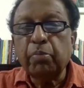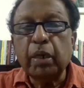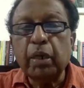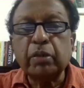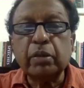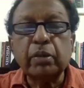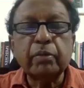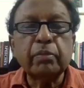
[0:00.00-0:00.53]

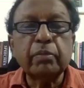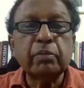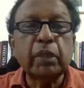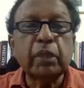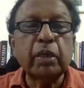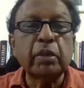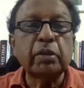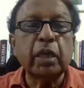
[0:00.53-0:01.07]
But
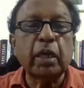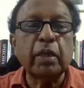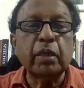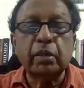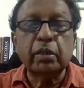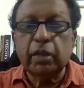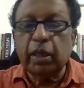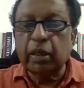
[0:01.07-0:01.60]
they
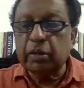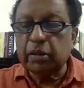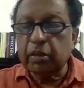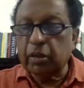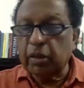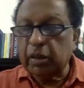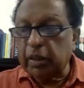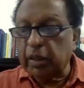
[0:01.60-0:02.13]
decided that
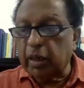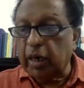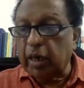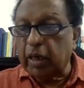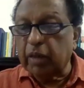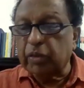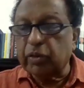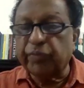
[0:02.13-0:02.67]

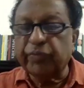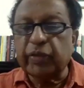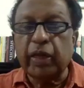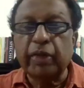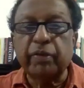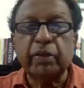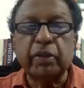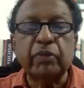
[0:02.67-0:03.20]
regardless of
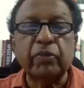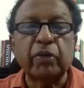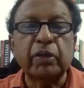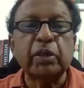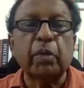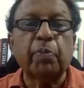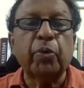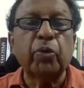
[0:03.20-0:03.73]
that, we will
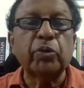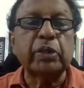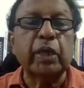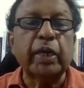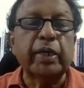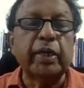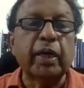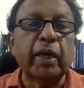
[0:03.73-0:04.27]
support
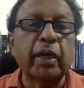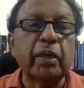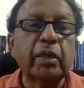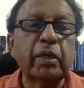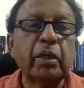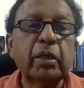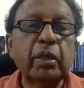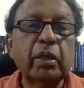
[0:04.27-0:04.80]
India
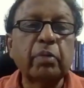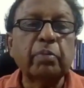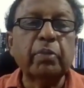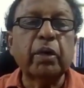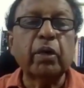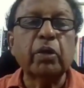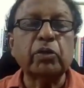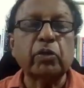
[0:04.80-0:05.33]

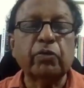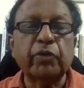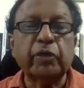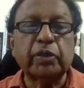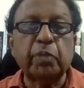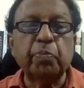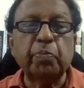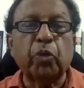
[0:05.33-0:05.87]
because of
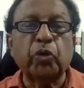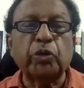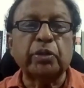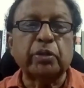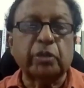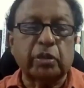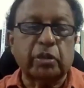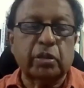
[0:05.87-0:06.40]
its
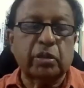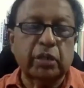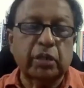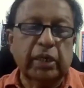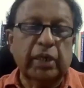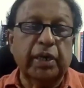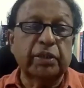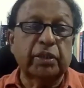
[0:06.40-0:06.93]
importance,
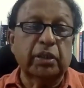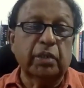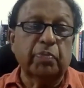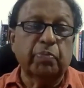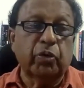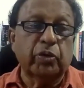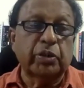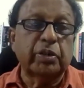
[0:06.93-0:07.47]
increasing
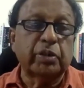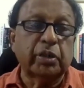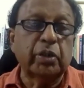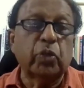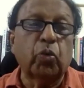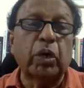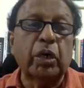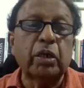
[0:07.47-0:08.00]
importance in
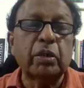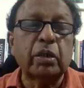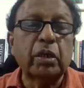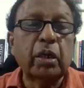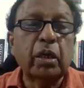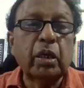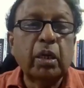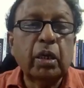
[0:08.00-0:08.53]
the world.
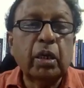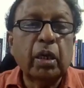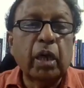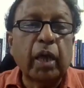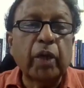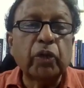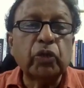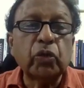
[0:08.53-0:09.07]

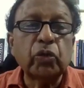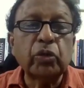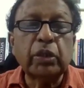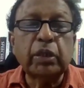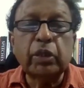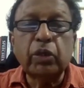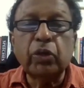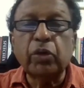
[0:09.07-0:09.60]
And so
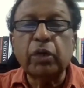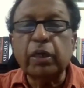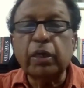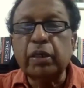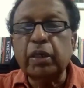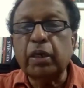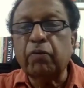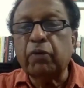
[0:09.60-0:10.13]
the nuclear
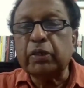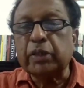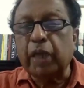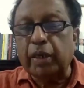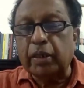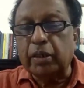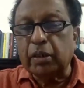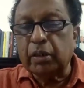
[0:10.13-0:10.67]
deal was
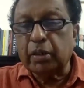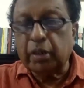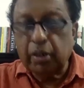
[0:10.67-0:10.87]
signed.